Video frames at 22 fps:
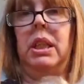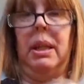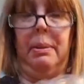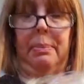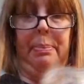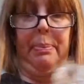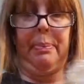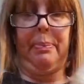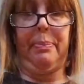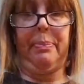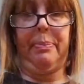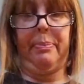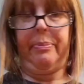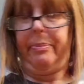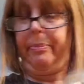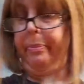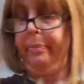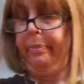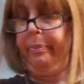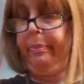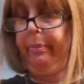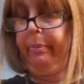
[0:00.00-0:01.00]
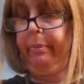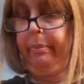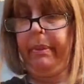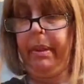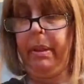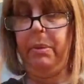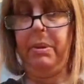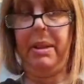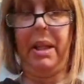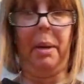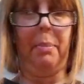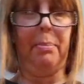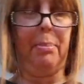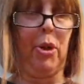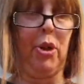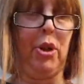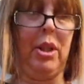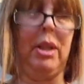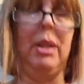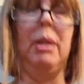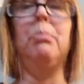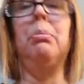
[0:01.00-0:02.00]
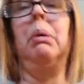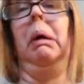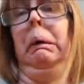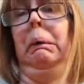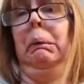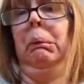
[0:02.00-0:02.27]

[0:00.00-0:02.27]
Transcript: up without burning them.